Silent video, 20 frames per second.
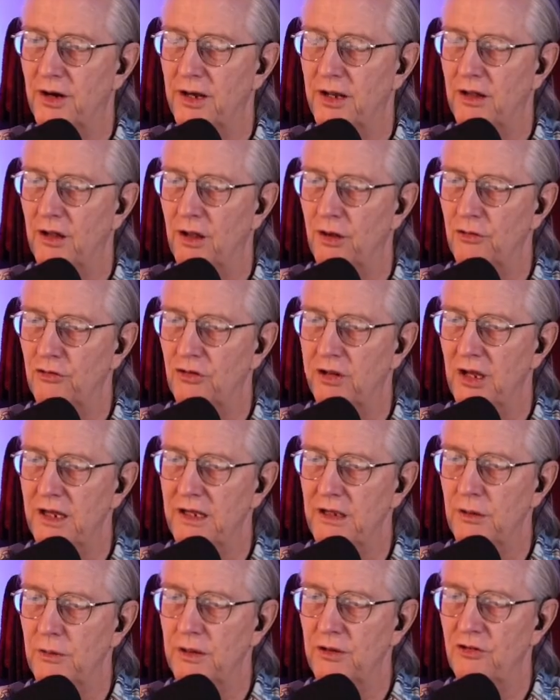closely,
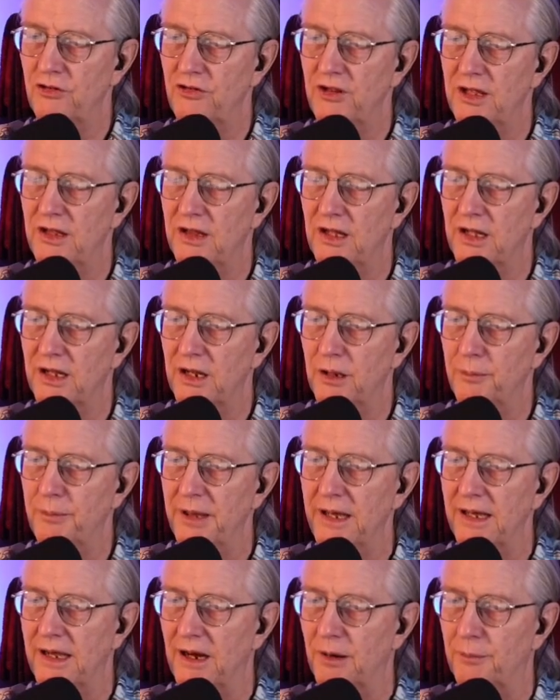you can see the little
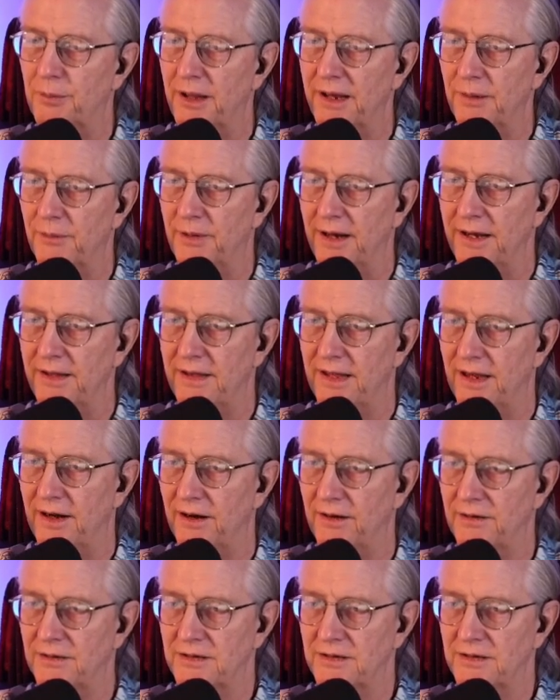pink airplane right there.